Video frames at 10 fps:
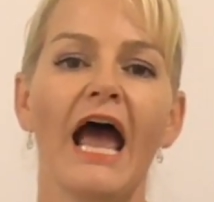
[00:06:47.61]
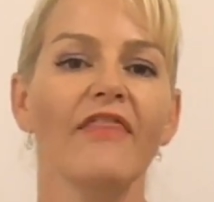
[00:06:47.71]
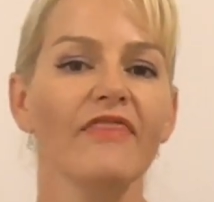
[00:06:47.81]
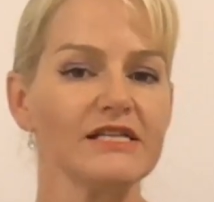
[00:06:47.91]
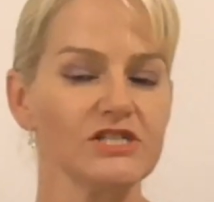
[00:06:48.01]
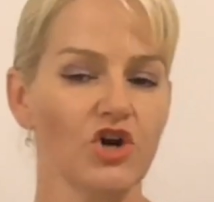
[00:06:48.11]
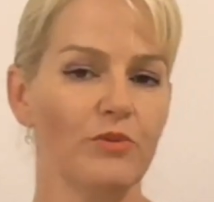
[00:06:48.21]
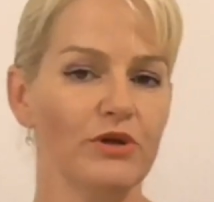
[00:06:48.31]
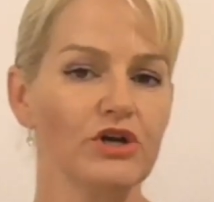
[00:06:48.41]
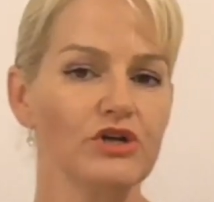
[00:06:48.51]
and that's
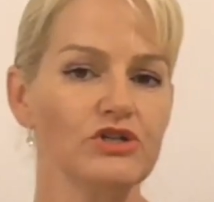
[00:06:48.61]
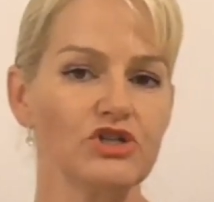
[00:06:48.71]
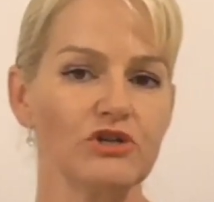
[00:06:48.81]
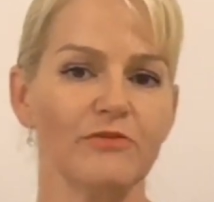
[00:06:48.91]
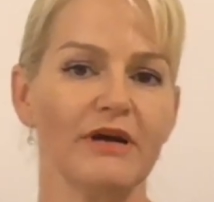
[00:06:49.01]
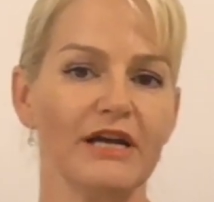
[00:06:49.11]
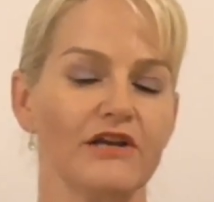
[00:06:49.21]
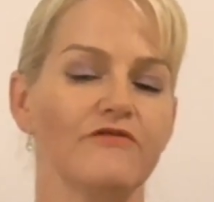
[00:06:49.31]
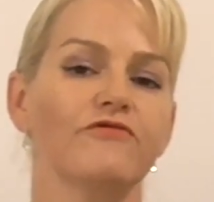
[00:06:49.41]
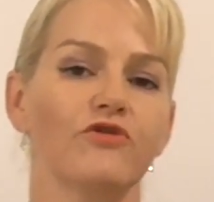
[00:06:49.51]
helping a consumer
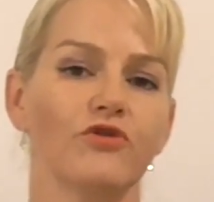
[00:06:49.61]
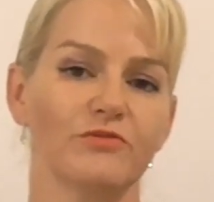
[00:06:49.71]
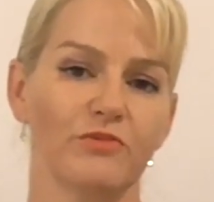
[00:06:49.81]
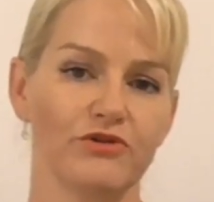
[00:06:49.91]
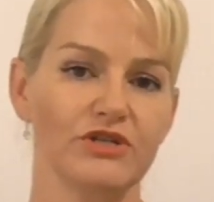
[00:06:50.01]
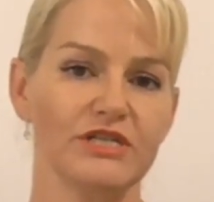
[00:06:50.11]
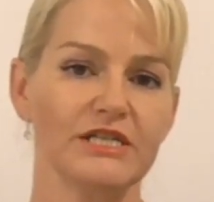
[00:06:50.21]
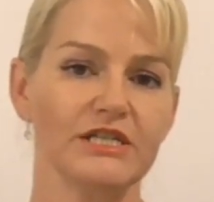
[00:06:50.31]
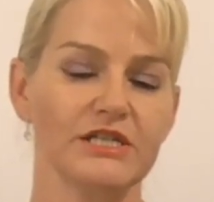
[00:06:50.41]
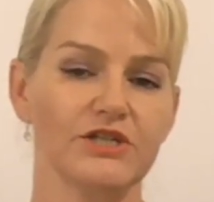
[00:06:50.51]
make an informed
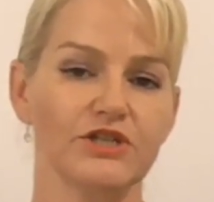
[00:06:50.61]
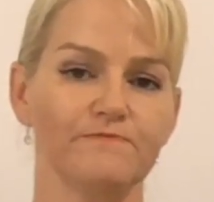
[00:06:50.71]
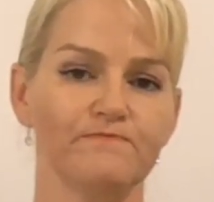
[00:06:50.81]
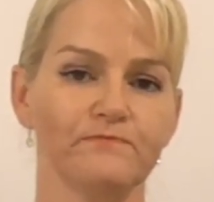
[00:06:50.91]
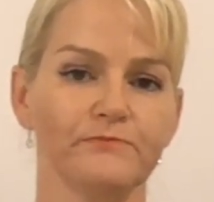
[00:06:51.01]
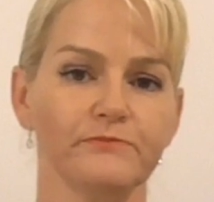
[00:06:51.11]
purchasing decision.